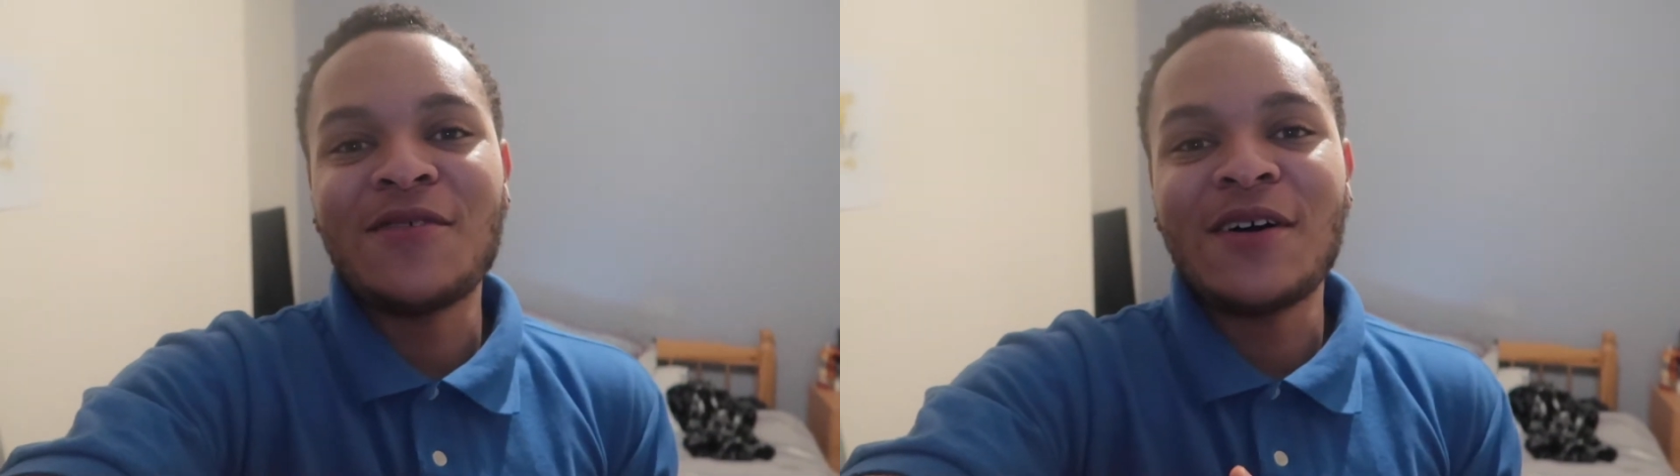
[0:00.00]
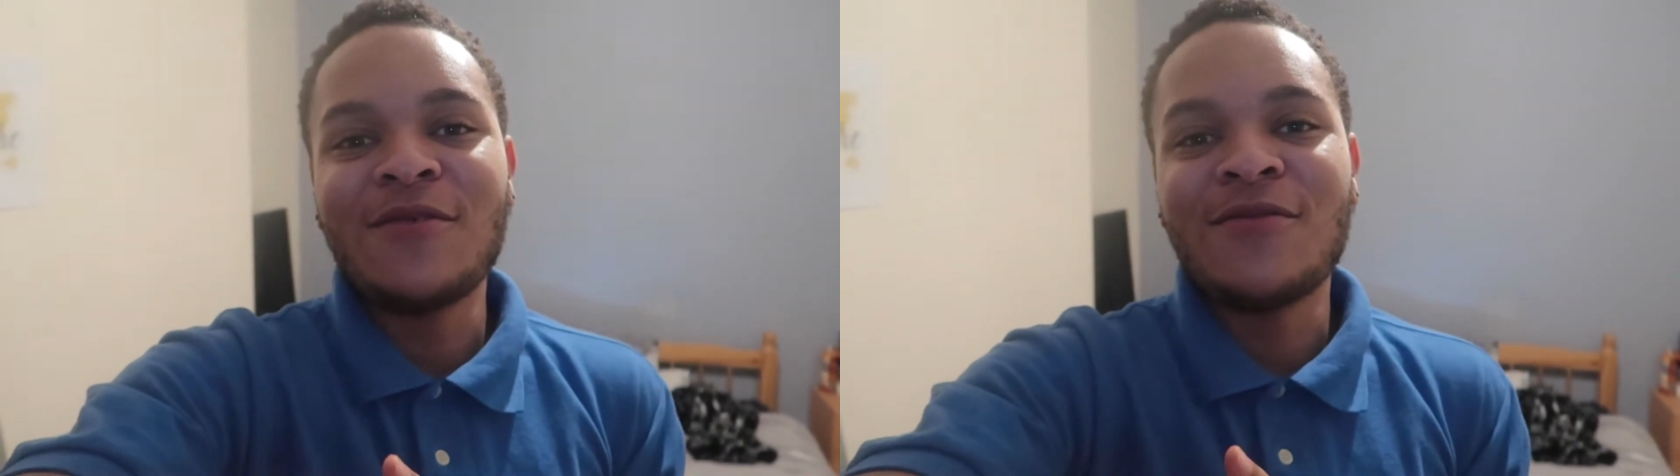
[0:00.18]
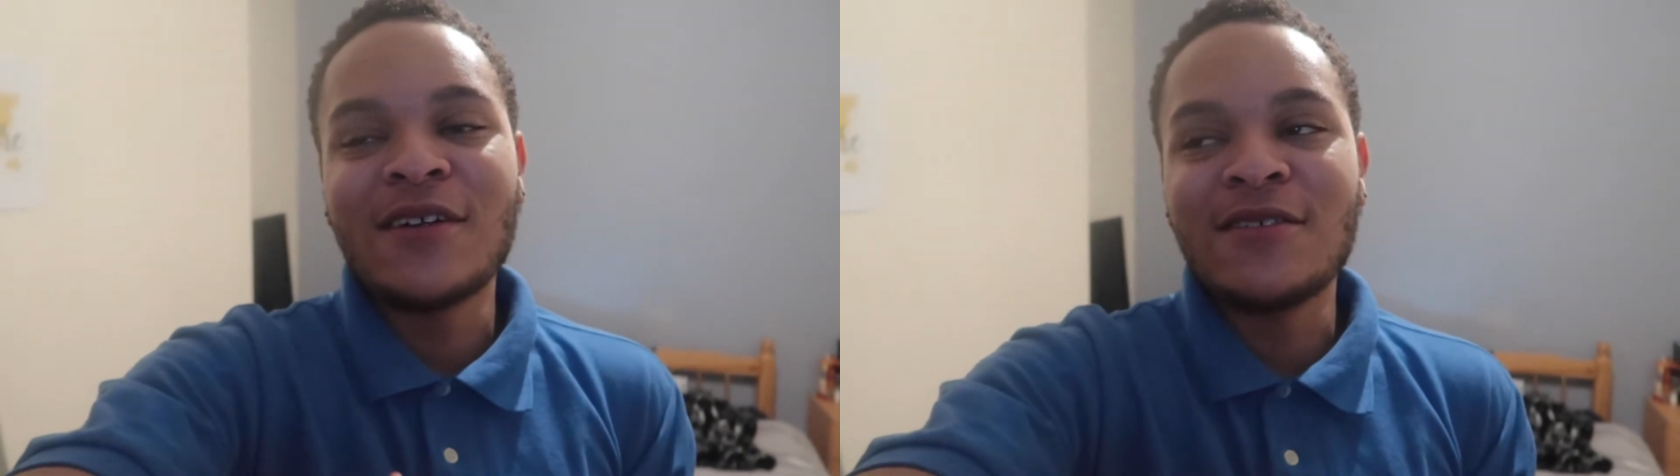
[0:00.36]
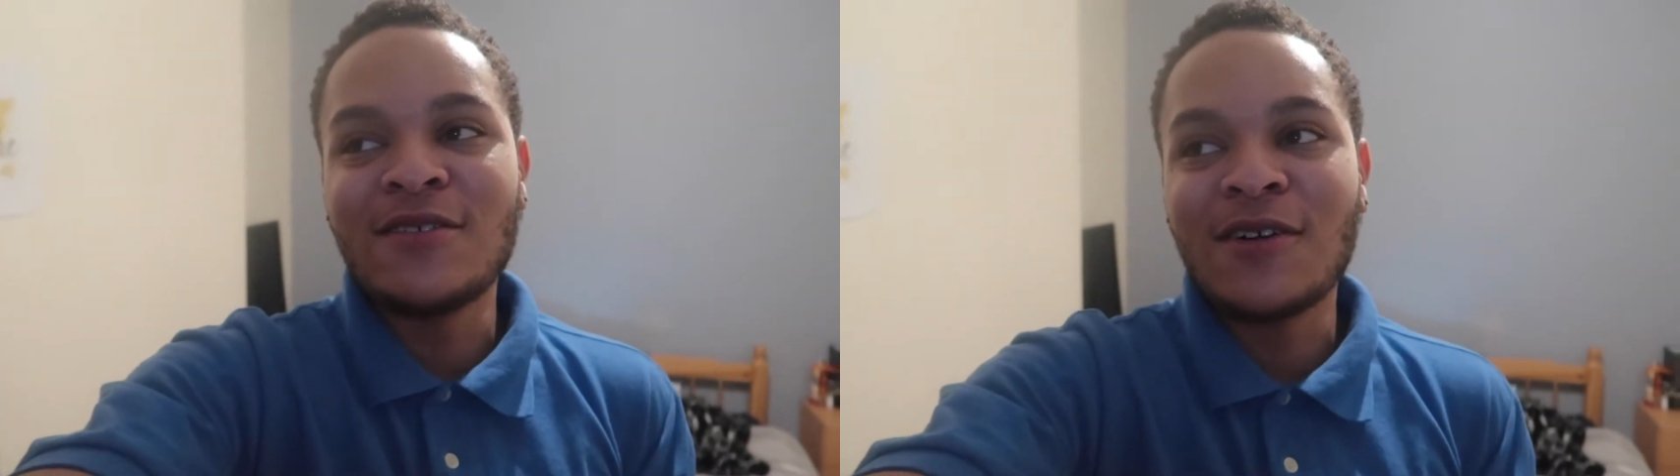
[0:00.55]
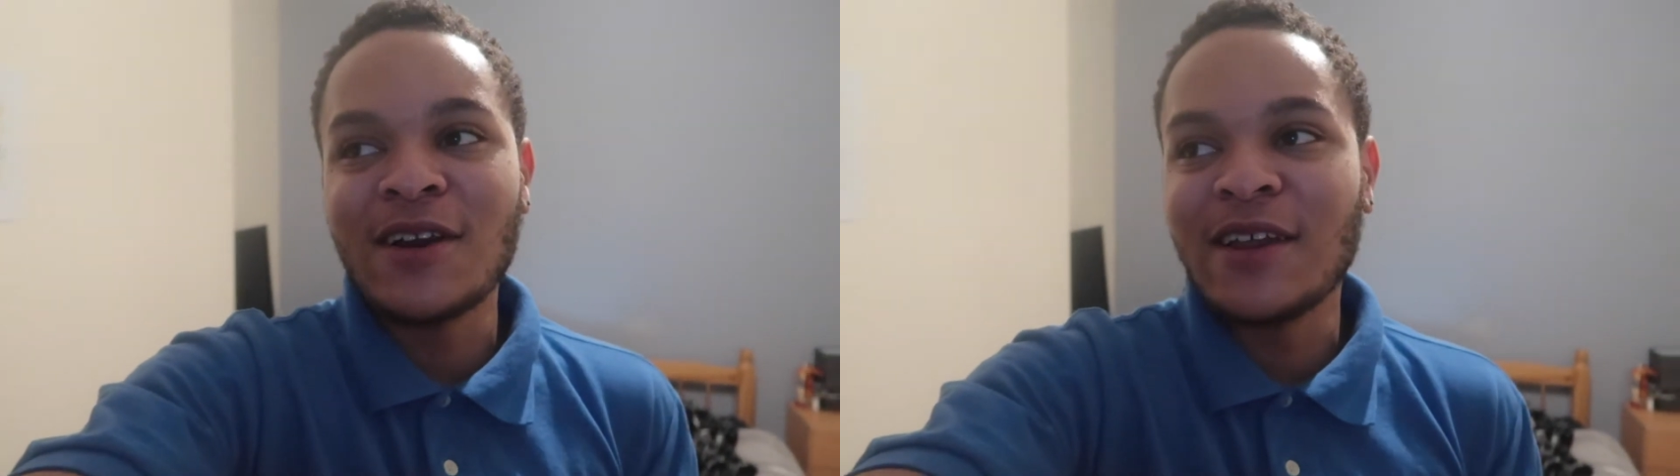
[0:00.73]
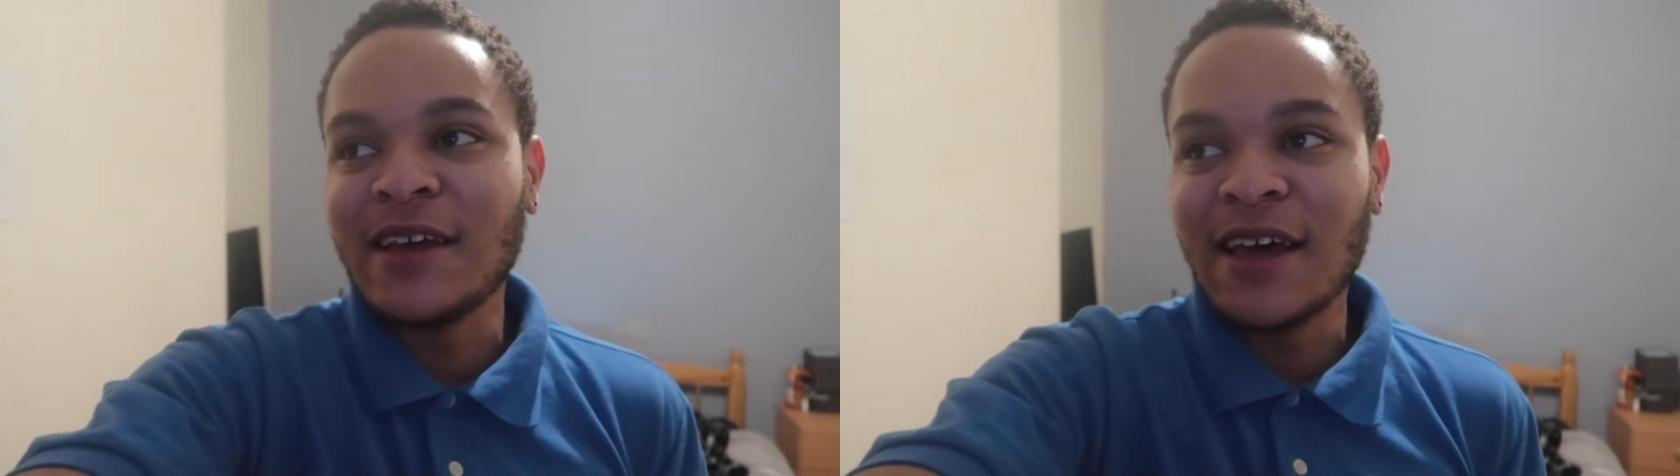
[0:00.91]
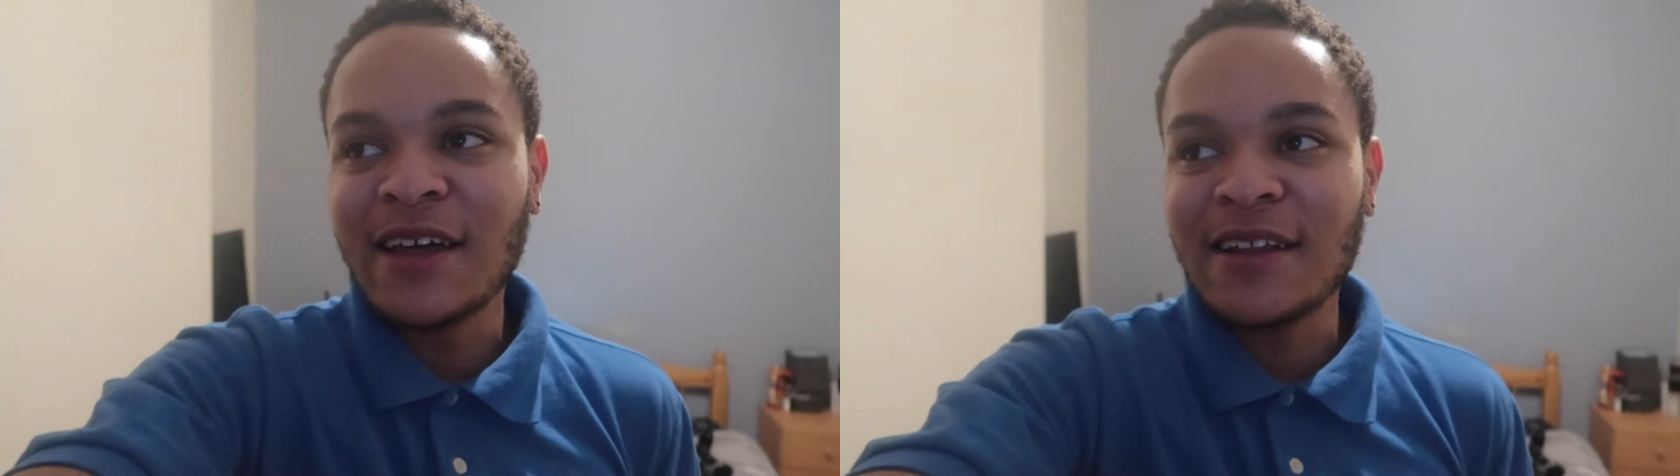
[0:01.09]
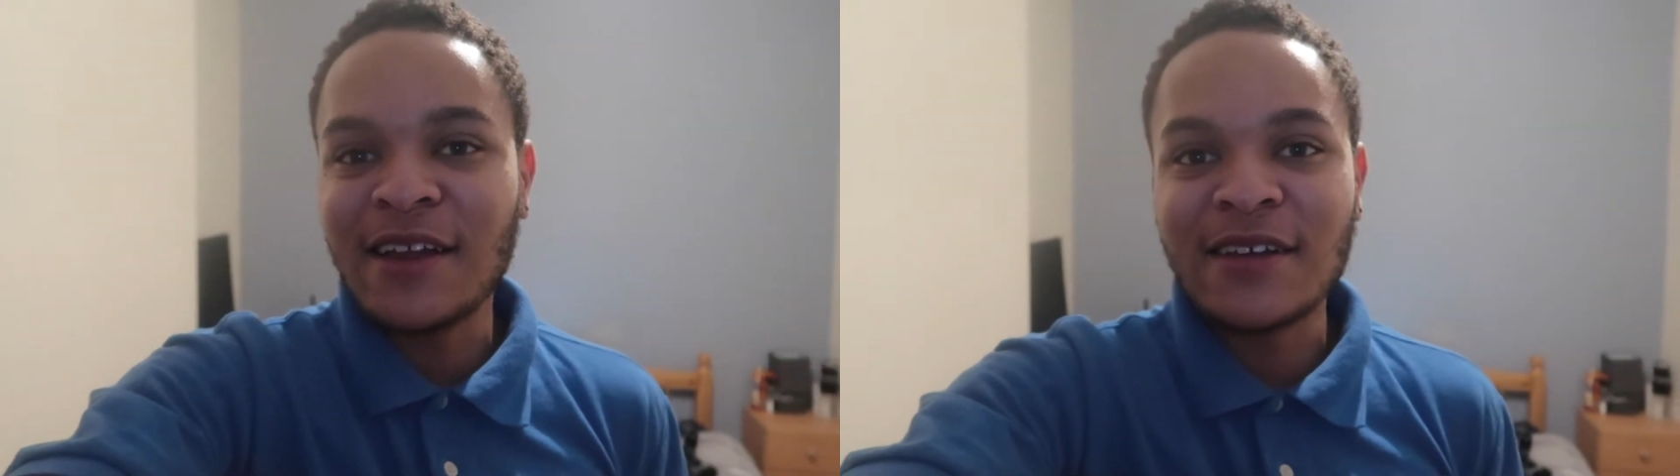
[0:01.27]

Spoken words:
a friend's holiday yet.